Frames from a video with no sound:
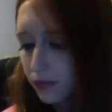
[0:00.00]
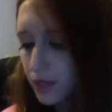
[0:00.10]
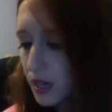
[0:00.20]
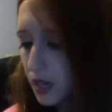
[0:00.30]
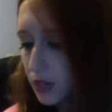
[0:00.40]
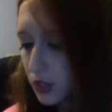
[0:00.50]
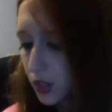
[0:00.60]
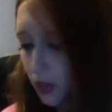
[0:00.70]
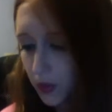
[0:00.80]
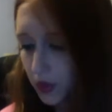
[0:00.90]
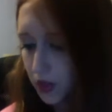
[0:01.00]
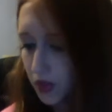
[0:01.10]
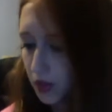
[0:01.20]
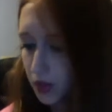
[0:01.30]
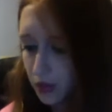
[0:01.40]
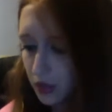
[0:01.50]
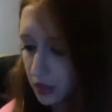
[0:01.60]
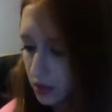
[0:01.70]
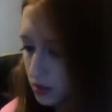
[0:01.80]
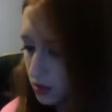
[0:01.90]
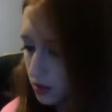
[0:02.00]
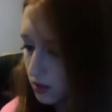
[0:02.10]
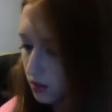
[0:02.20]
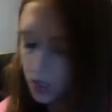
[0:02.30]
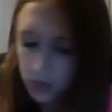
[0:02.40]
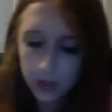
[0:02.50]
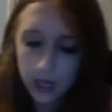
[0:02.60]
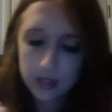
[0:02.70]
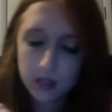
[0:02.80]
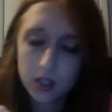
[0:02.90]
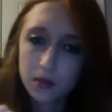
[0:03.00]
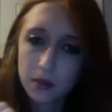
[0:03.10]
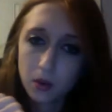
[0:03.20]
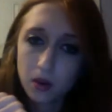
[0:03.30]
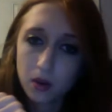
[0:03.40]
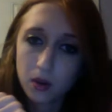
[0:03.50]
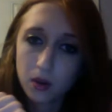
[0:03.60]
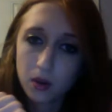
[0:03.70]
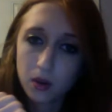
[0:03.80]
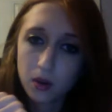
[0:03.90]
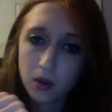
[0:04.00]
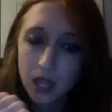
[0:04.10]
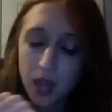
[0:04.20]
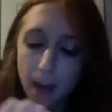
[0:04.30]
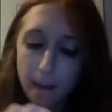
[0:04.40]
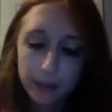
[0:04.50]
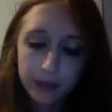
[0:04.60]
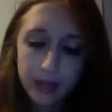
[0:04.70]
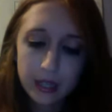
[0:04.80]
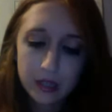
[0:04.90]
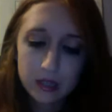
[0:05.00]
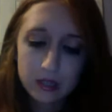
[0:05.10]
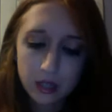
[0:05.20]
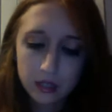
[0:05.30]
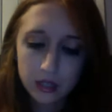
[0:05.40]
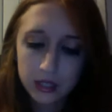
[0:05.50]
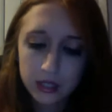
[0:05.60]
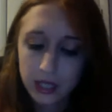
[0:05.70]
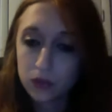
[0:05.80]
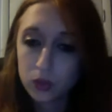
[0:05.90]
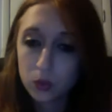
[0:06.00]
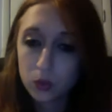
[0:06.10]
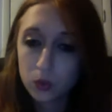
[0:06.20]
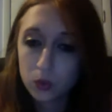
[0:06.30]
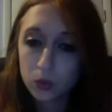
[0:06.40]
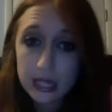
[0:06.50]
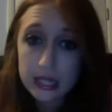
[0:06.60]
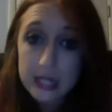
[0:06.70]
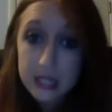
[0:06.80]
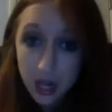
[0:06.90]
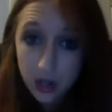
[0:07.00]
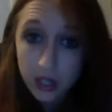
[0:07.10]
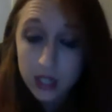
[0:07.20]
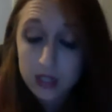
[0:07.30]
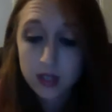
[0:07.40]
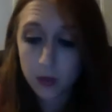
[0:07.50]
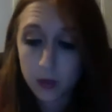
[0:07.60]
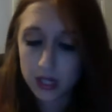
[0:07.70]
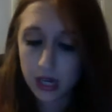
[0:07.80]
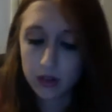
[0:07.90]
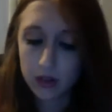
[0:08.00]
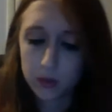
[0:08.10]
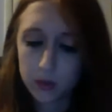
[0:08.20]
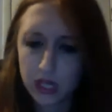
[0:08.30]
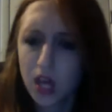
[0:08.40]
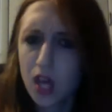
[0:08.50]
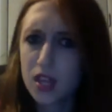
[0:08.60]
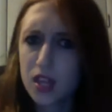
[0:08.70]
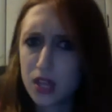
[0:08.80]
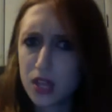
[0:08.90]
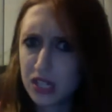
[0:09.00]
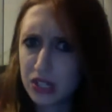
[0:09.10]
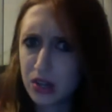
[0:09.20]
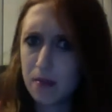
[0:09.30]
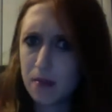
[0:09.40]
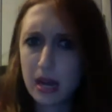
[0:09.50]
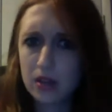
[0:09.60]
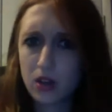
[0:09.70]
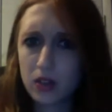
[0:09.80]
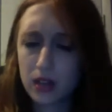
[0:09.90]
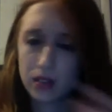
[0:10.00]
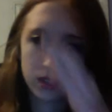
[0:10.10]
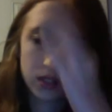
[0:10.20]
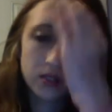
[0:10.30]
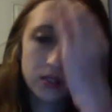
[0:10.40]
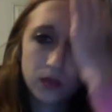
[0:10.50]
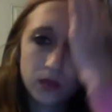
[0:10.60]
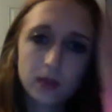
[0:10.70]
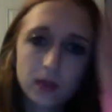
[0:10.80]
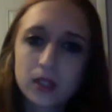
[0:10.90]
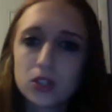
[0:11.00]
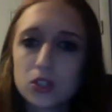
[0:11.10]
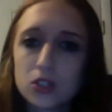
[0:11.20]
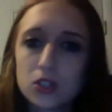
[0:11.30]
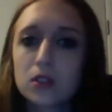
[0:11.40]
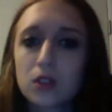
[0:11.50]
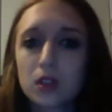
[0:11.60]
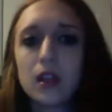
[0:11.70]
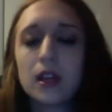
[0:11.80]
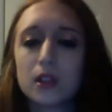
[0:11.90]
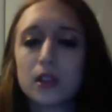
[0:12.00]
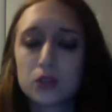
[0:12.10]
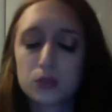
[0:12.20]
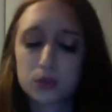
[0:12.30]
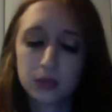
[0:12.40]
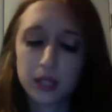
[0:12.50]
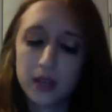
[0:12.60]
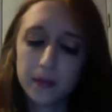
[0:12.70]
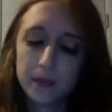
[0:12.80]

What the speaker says: actually no, there's no difference. This one has a little bit more of a pink, but like subtly, like if you were like staring someone down and was like, that is not MAC All That Glitters, if you really knew what it looked like truly,